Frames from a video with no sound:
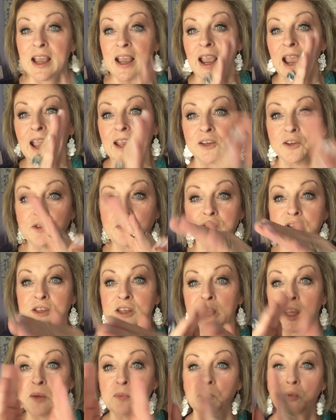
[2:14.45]
And you just
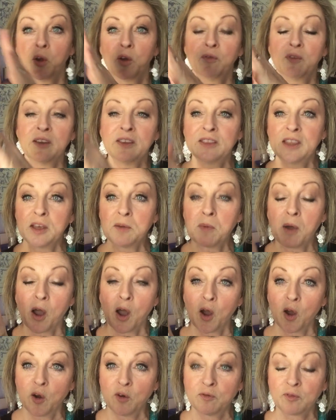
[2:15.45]
keep moving them
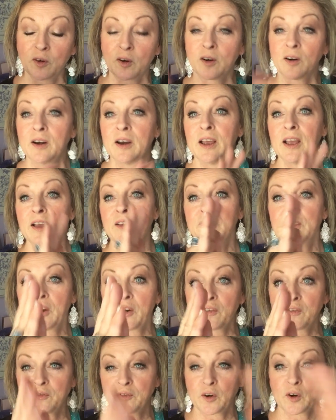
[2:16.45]
over their
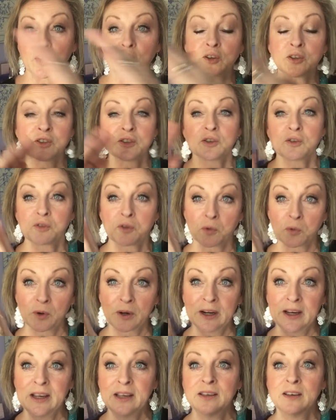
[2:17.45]
first
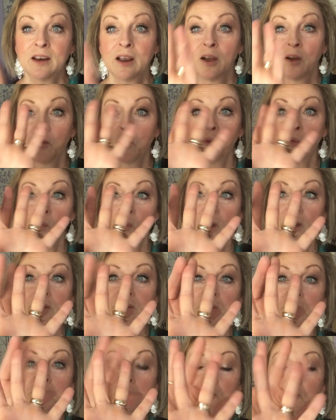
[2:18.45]
3, 1,
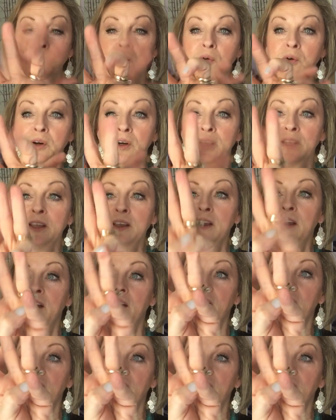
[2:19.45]
2, 3,